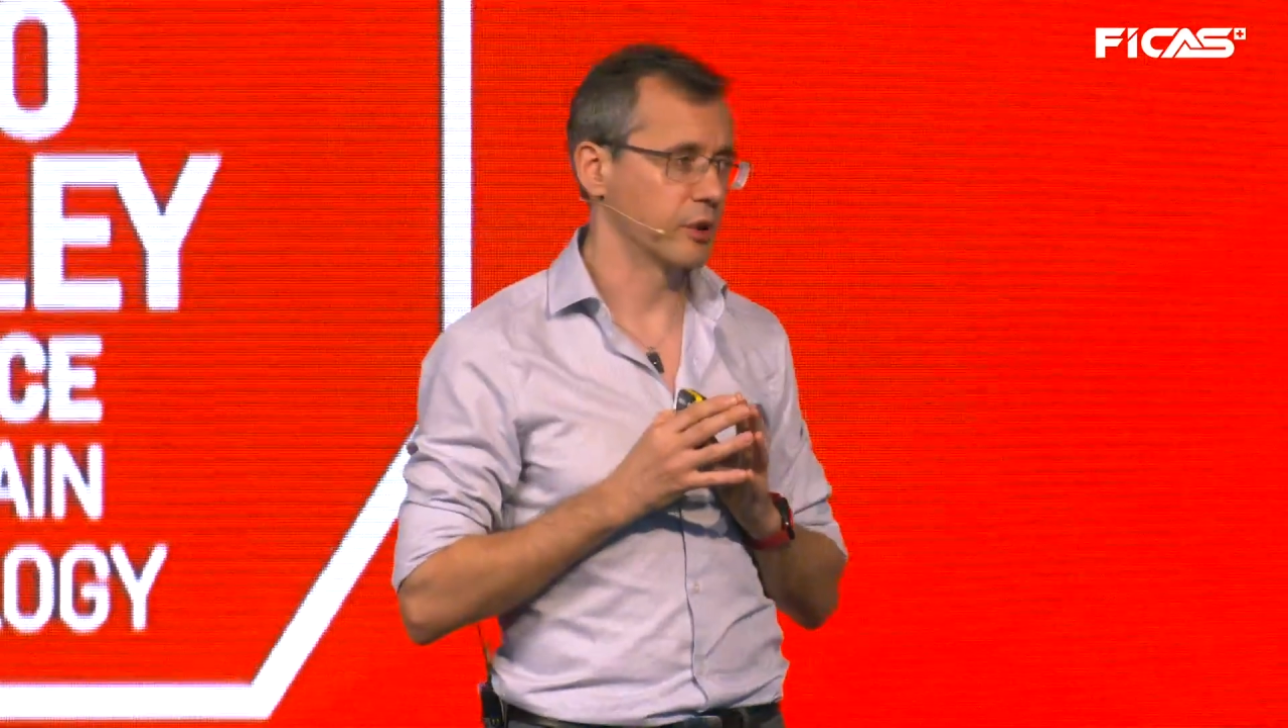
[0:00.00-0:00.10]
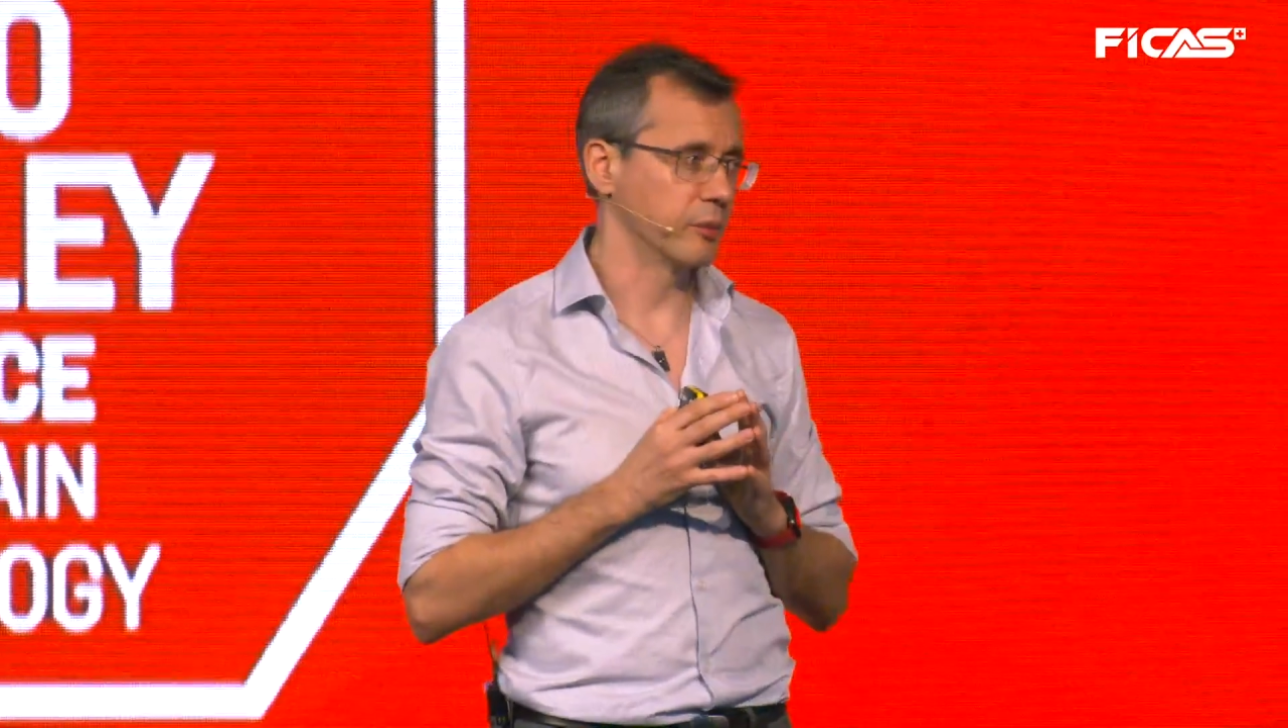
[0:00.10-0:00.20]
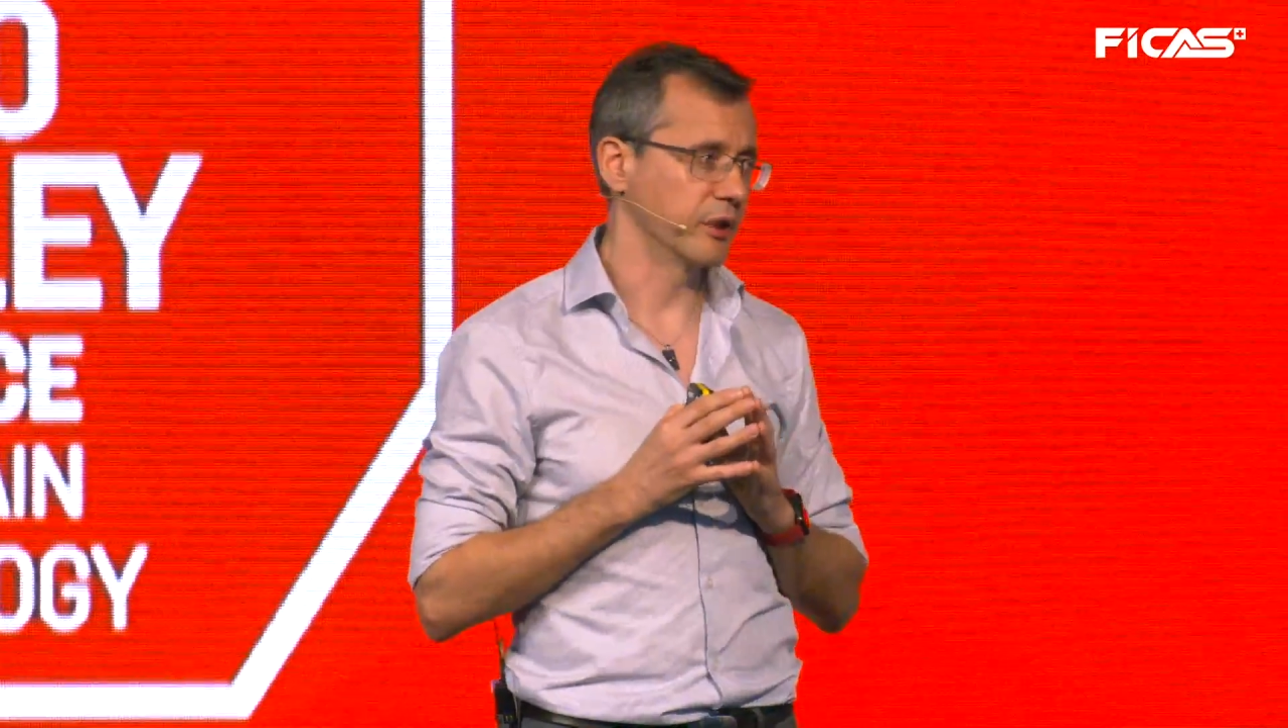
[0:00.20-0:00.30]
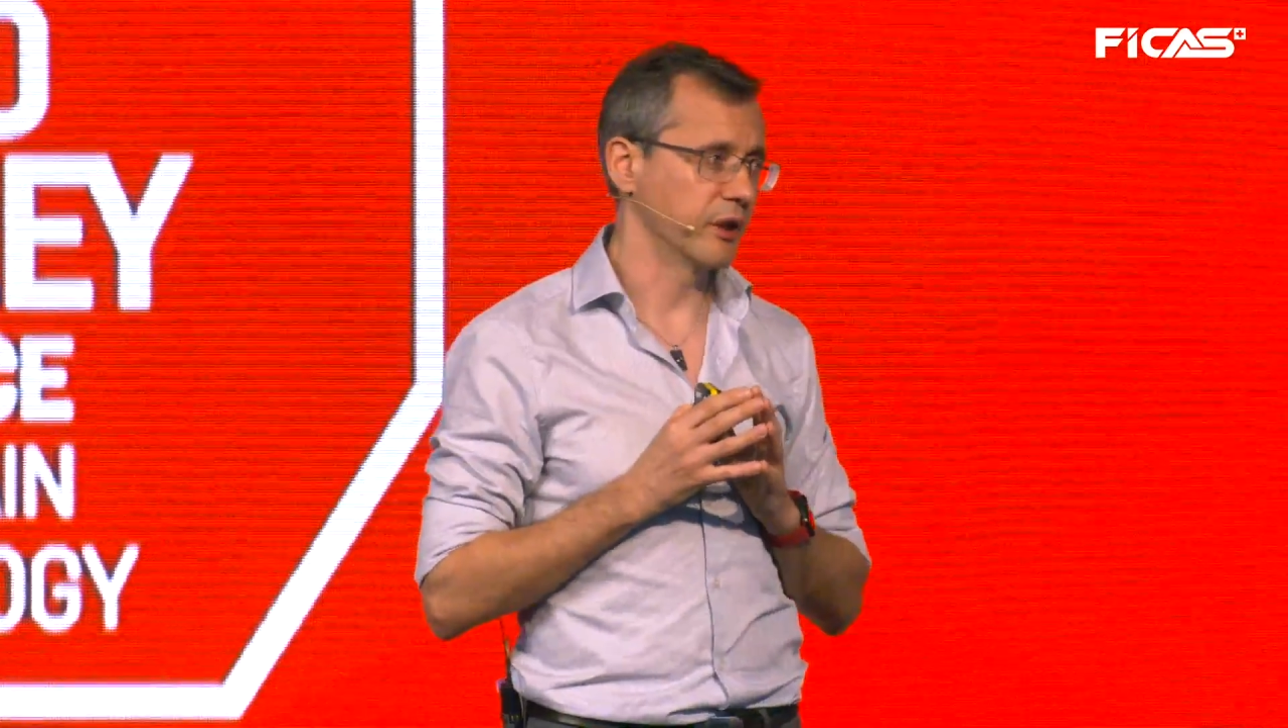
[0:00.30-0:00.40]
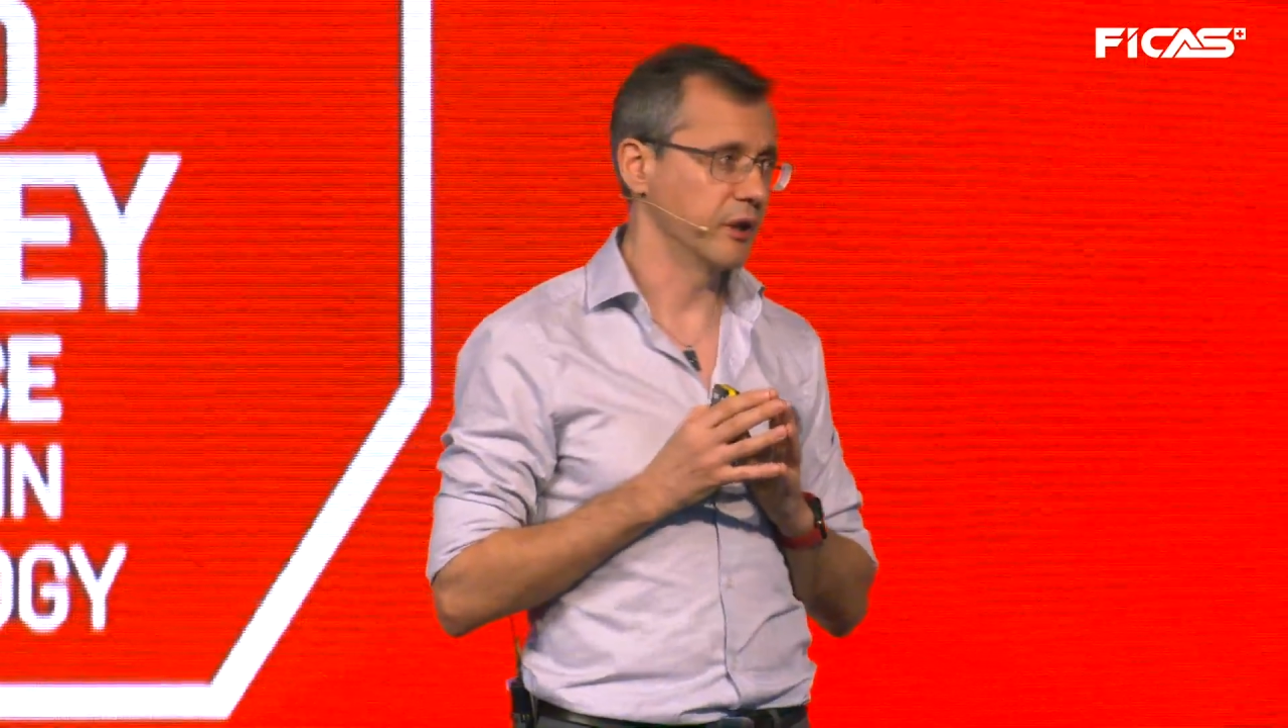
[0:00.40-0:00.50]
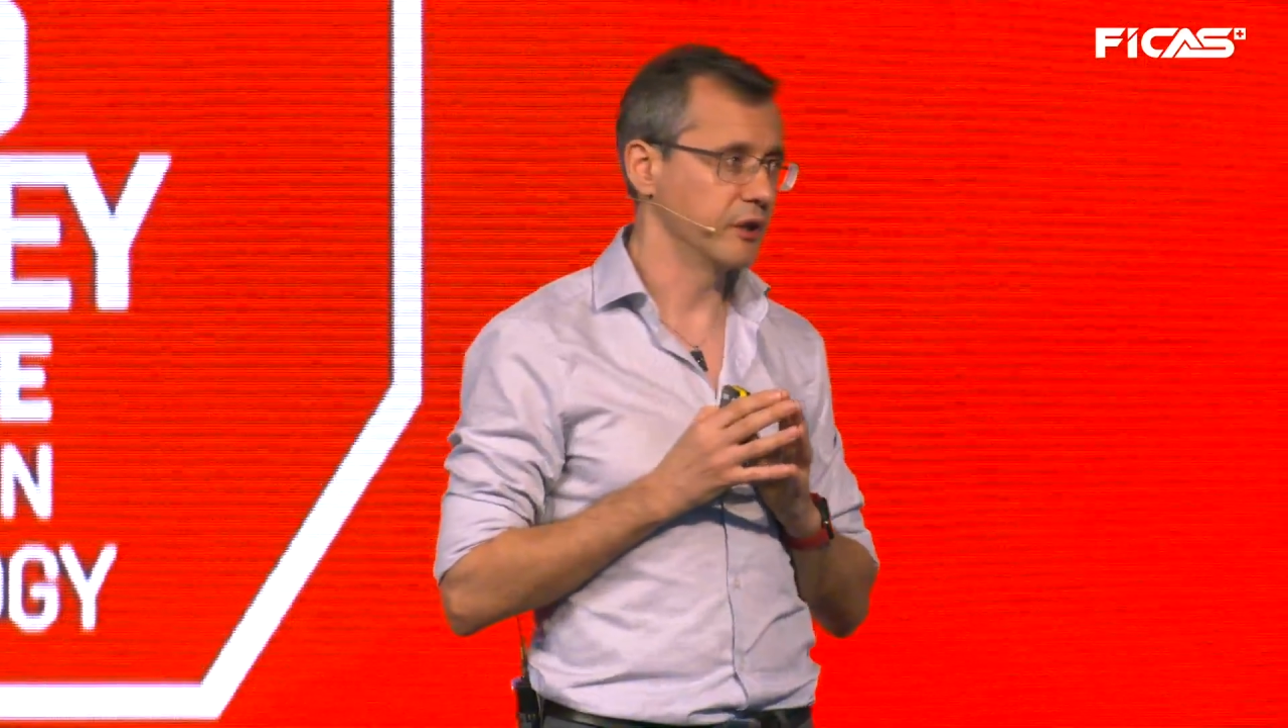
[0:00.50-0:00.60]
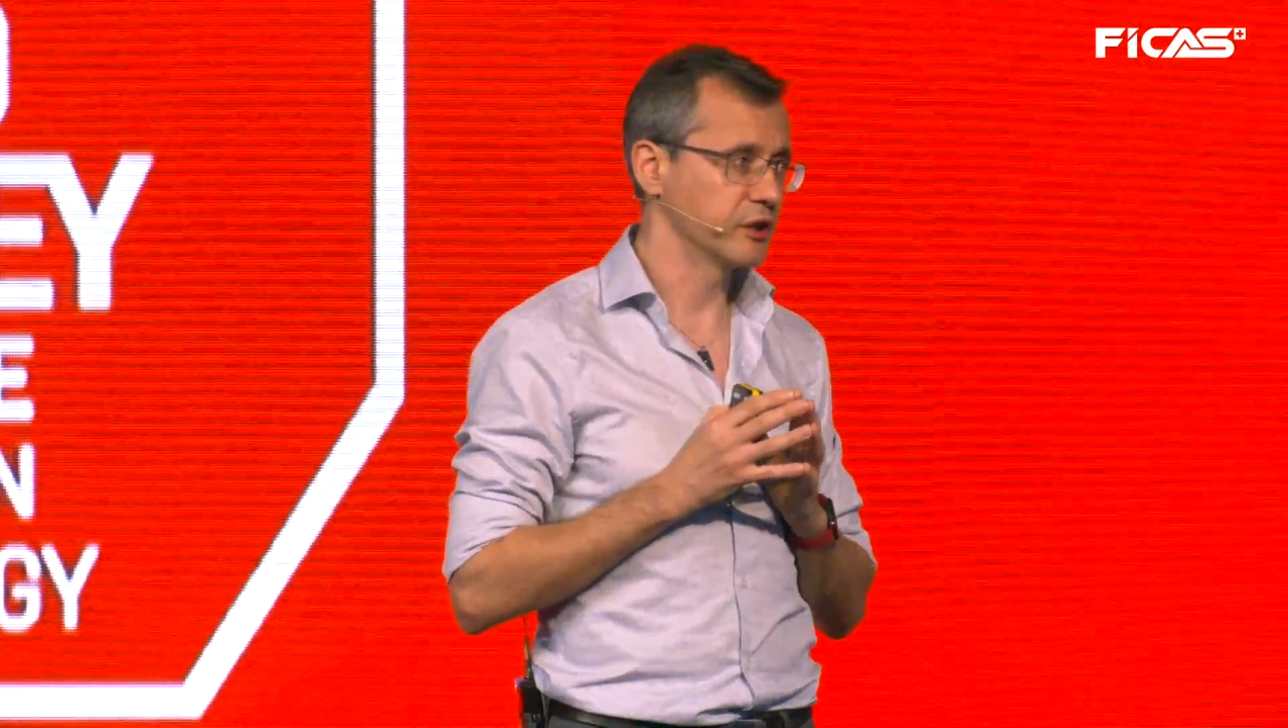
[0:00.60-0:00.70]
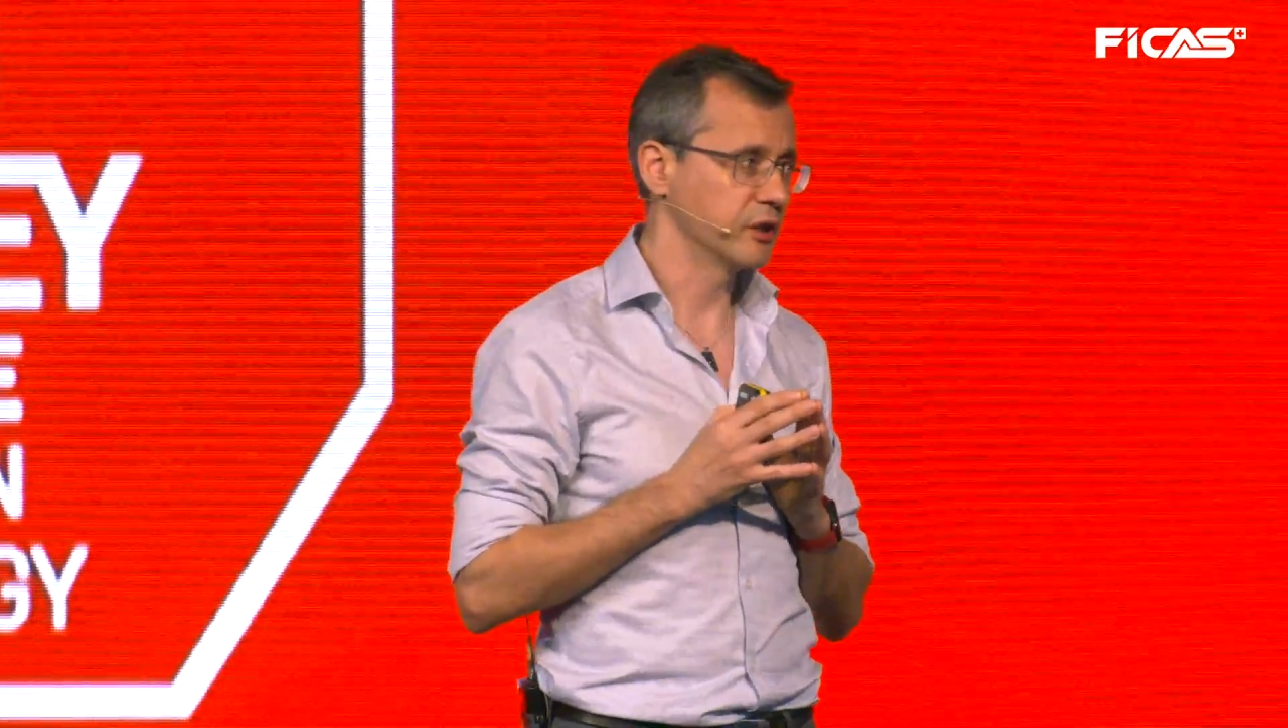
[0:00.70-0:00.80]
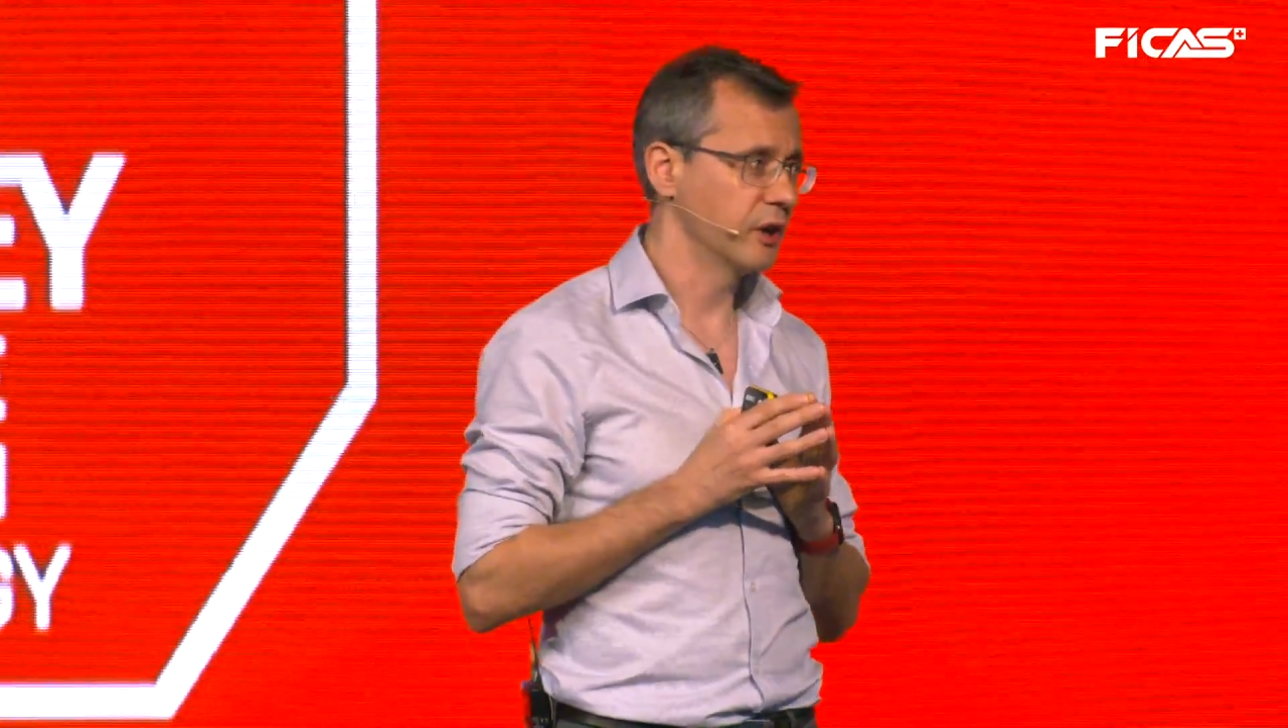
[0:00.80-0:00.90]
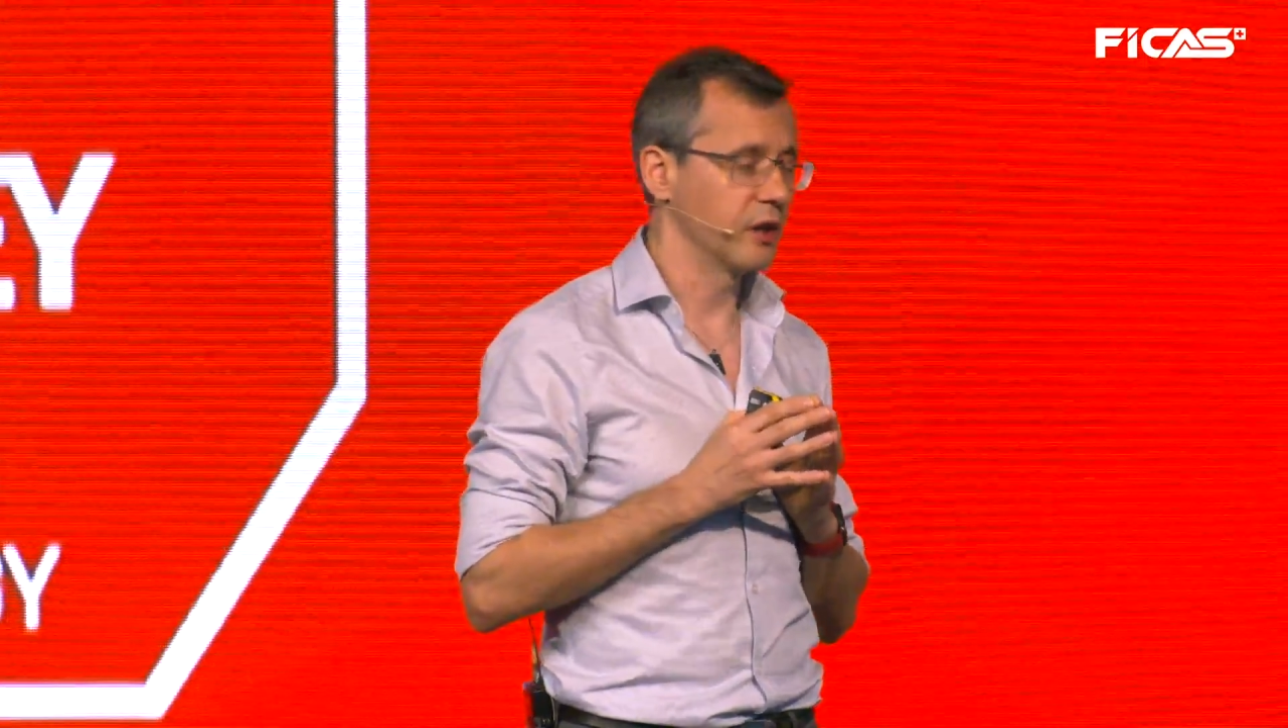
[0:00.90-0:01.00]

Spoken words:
application